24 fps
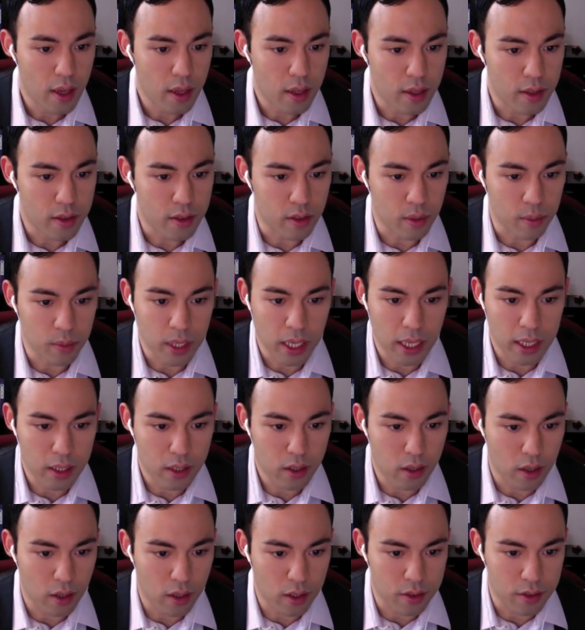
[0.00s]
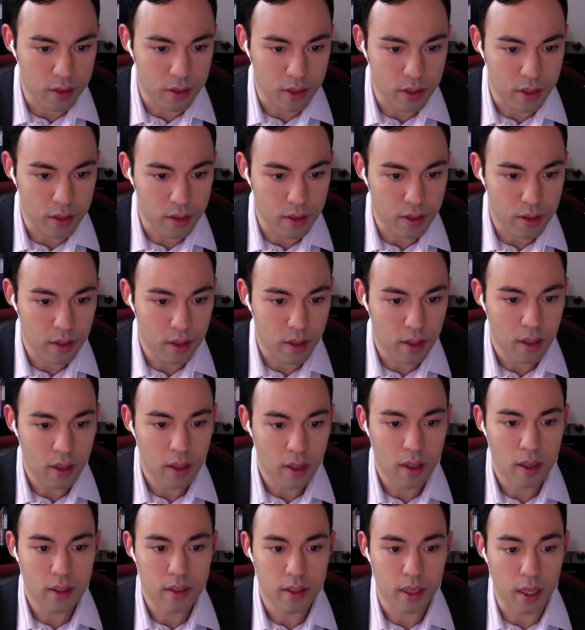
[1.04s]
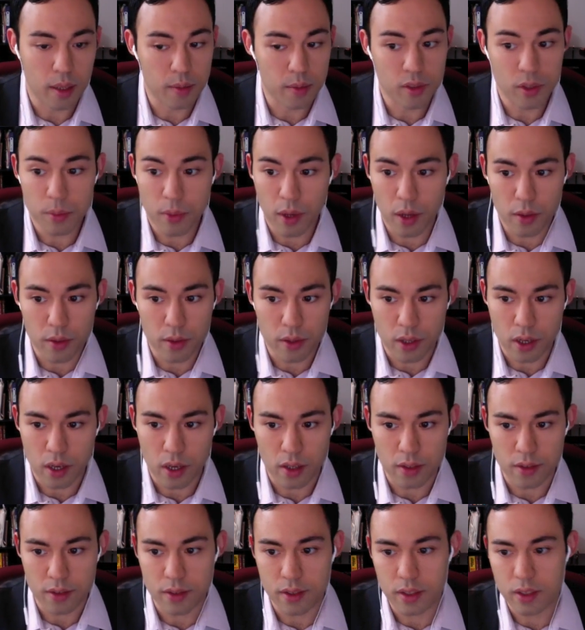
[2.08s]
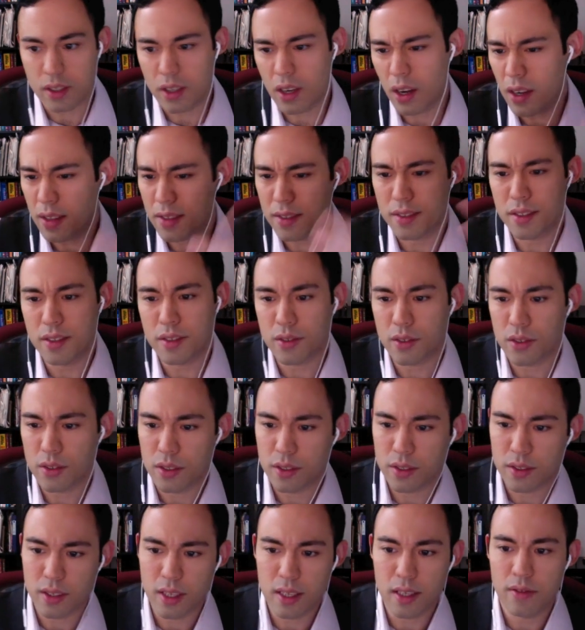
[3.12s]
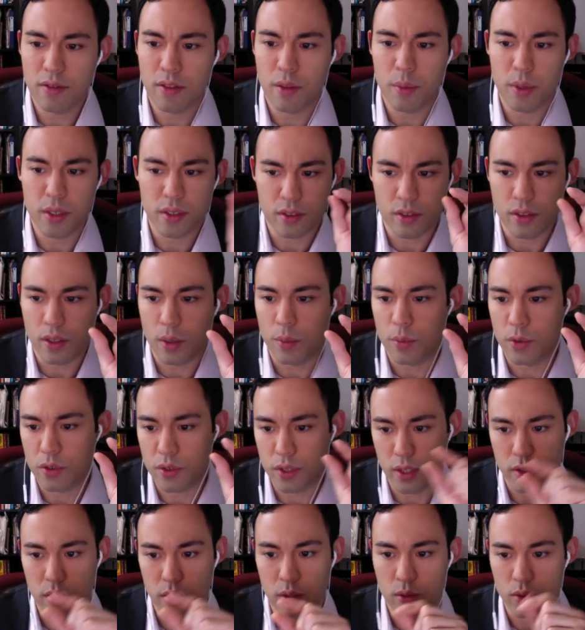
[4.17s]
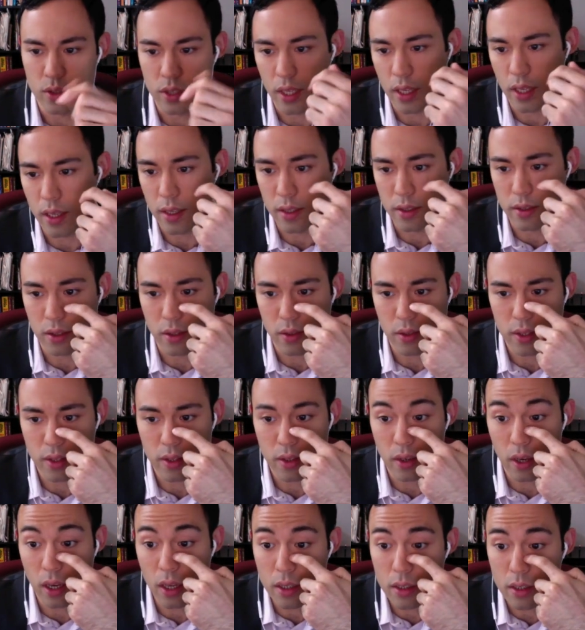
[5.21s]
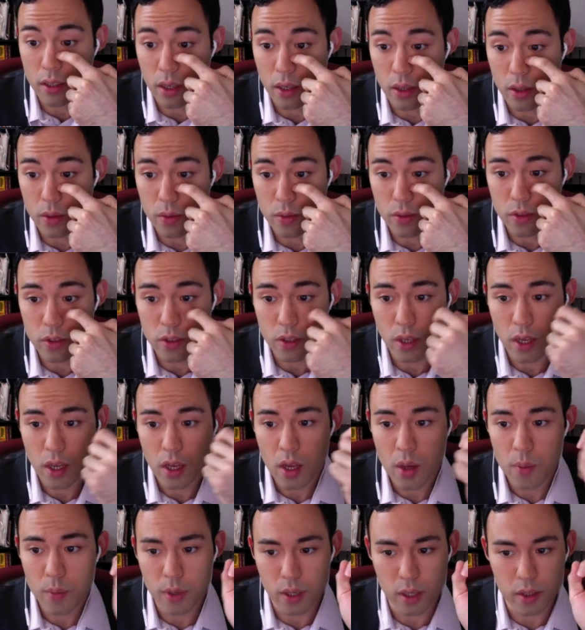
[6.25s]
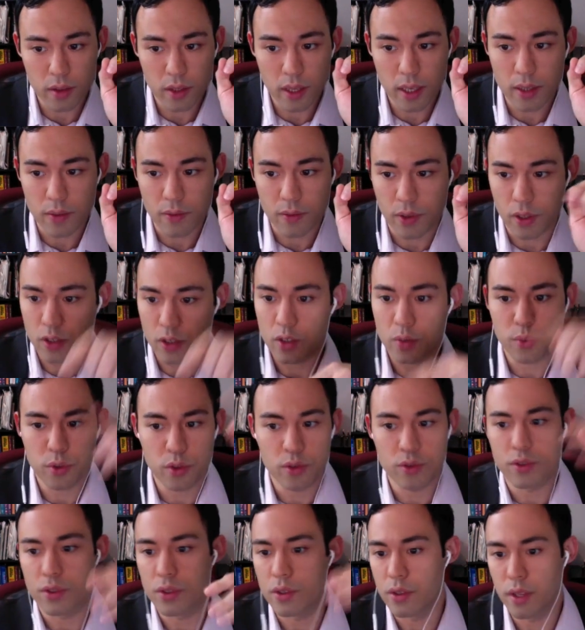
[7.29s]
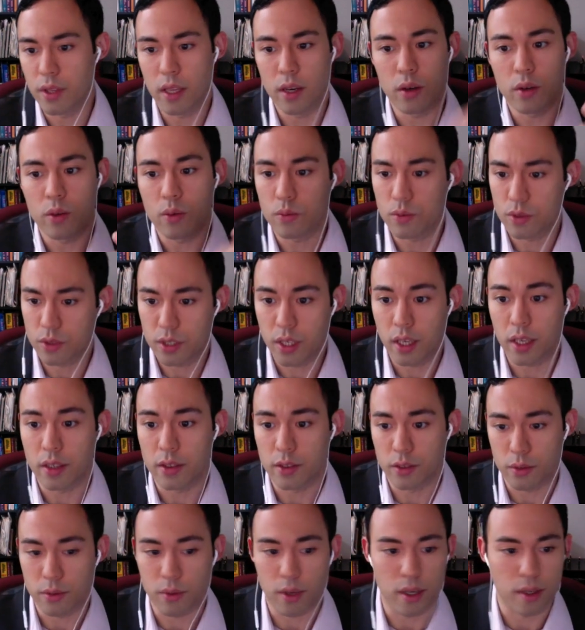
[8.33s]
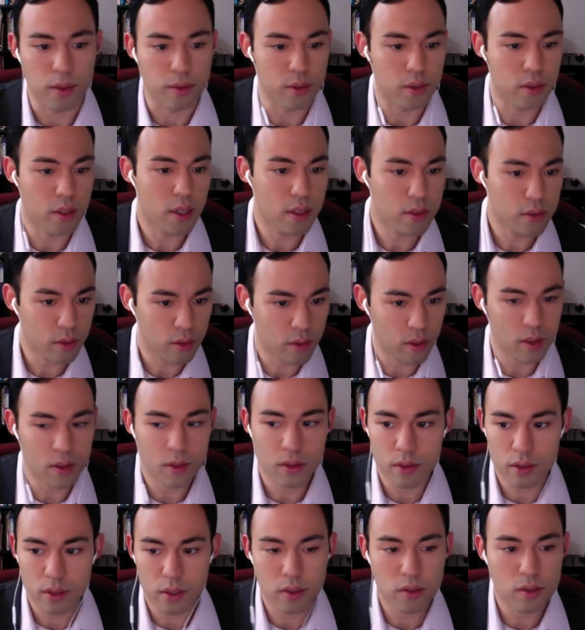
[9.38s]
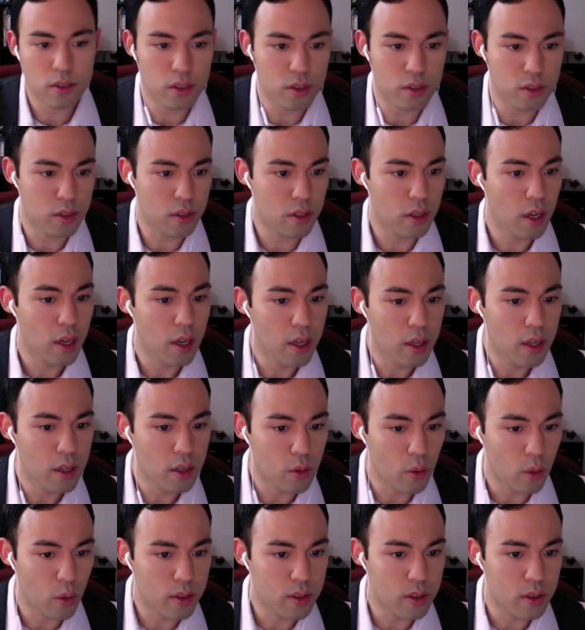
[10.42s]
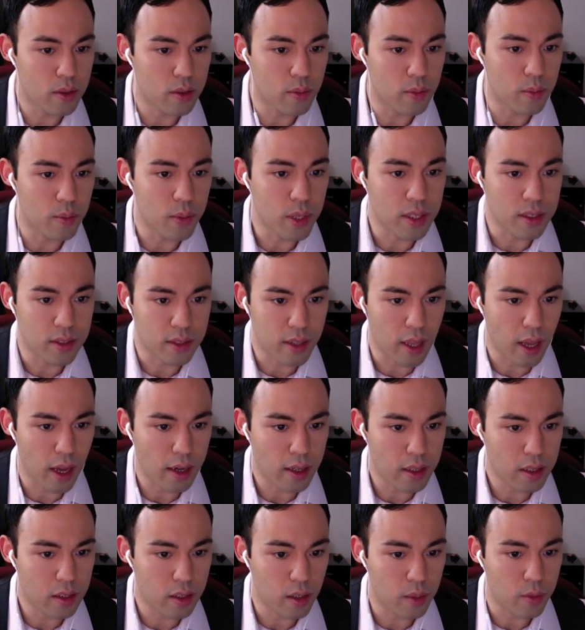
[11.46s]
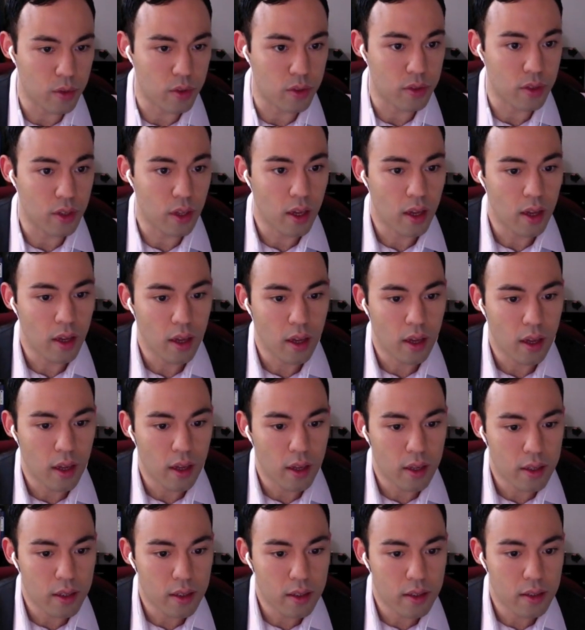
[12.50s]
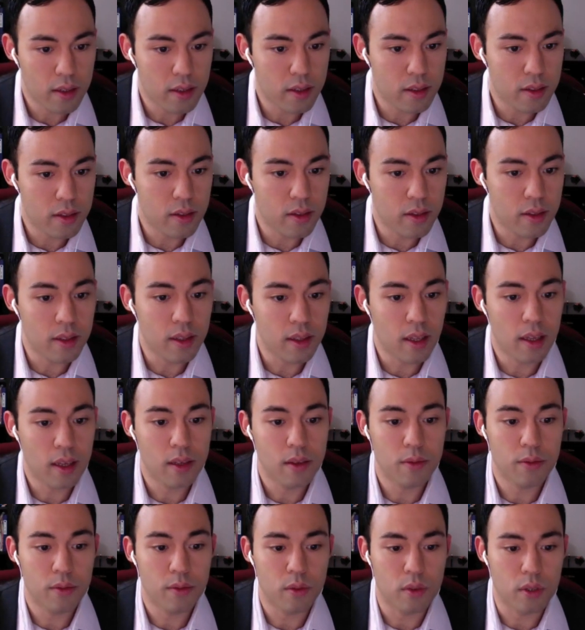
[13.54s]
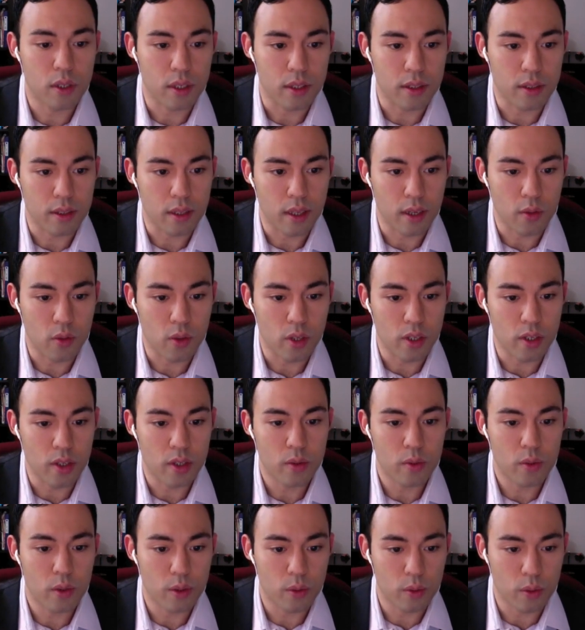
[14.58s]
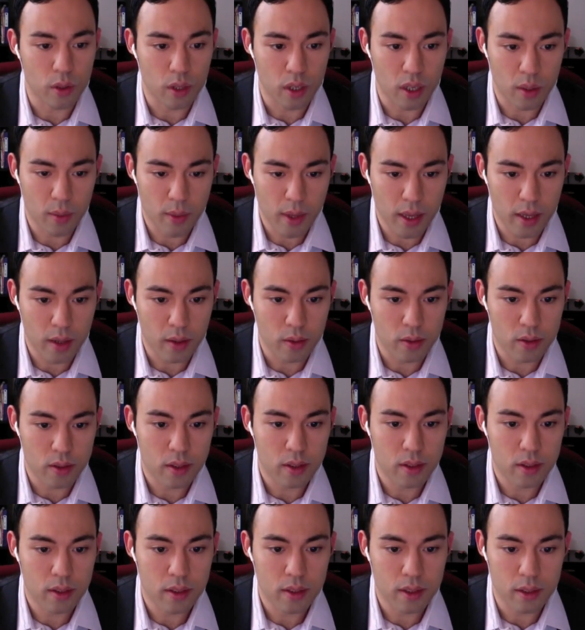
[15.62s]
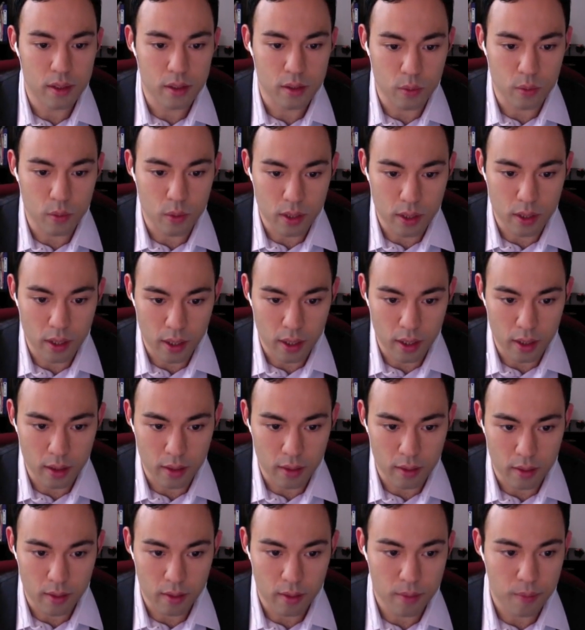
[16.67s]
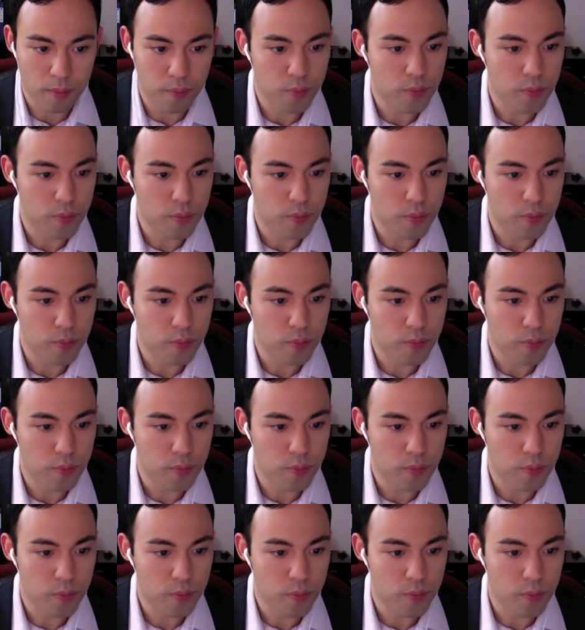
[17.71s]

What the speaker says: Some kind of constant times some other constant. Constants are just, think of them as numbers that don't change. All right, they're unknowns, but unlike variables, they don't change around. Okay, so they're just going to be static numbers to the -1, and we know what will come out is a 1/8.